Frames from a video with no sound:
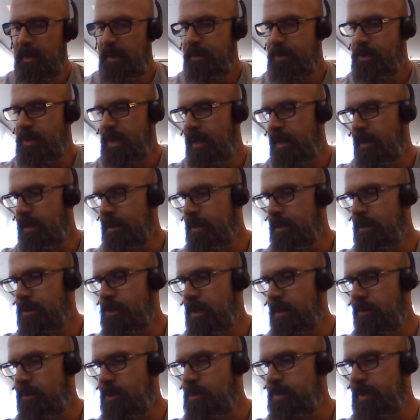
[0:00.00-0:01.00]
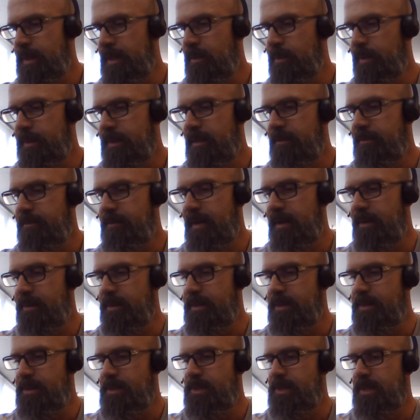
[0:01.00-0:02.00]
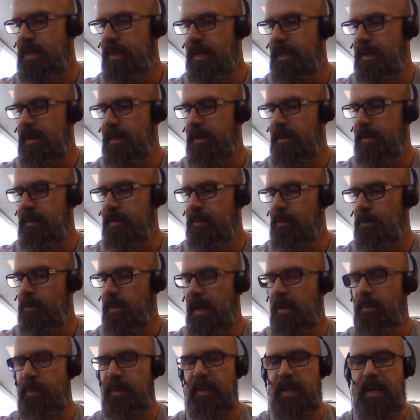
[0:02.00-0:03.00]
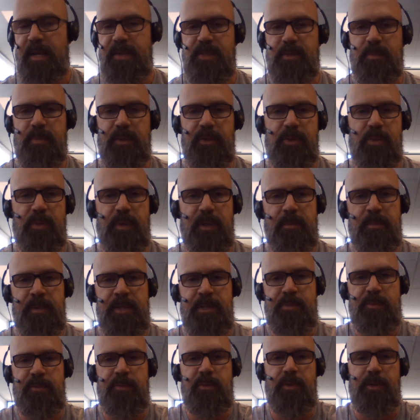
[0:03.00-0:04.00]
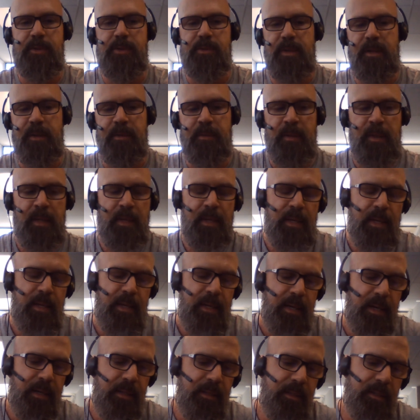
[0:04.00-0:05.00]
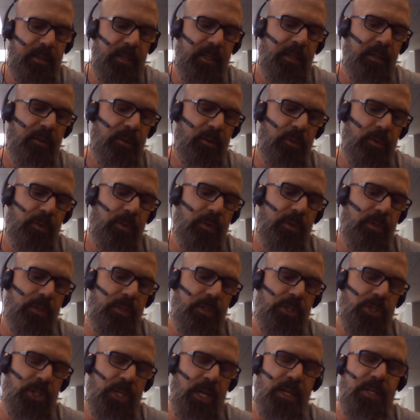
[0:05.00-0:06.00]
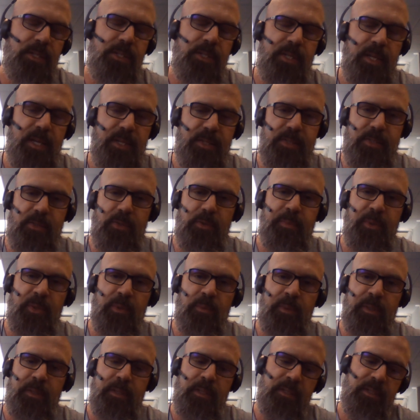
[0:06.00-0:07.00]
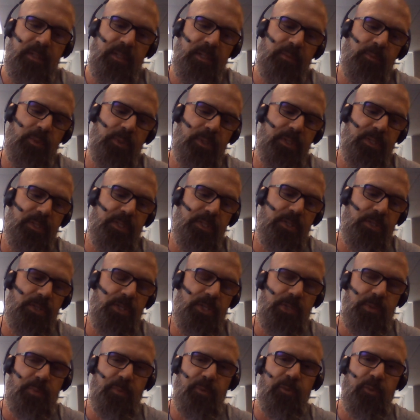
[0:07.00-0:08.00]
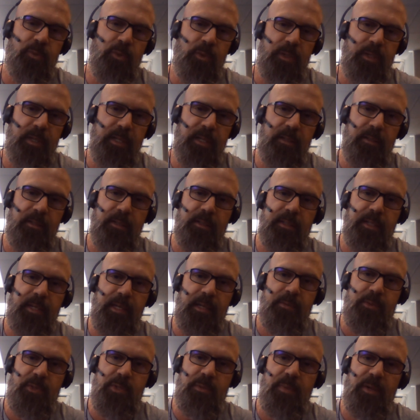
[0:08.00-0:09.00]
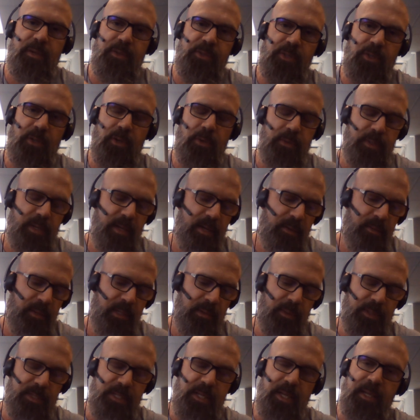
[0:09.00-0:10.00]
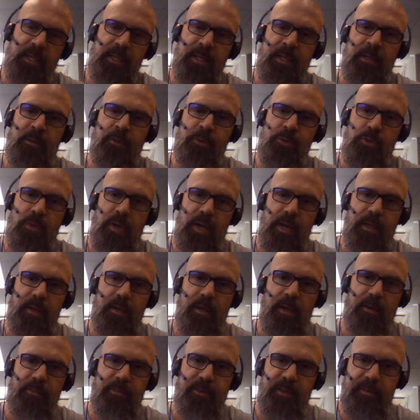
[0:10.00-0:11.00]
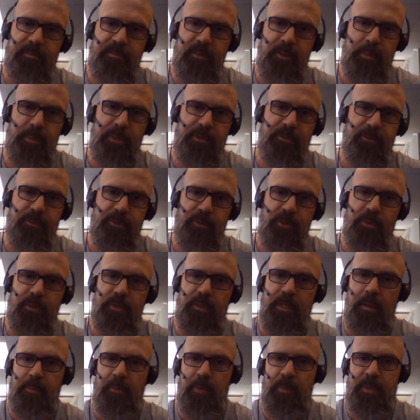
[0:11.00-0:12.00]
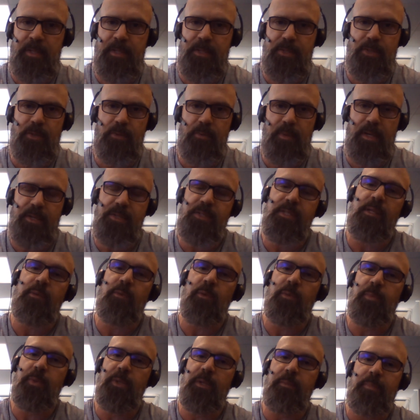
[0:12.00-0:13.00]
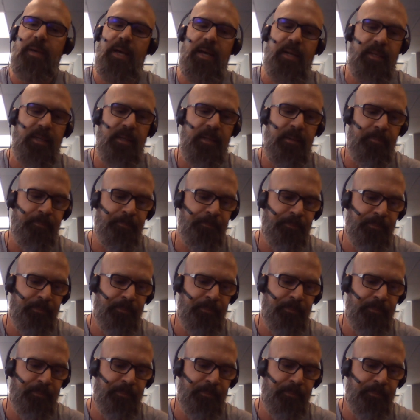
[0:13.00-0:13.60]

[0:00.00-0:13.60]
And generally speaking, what they found is the rat would last about 20 minutes before it drowned. And then they changed the test a little bit, and what they did was just before it looked like it was about to go down, they would take it out, dry it off, give it a little bit of food, a couple minutes to rest, and they would put it back in.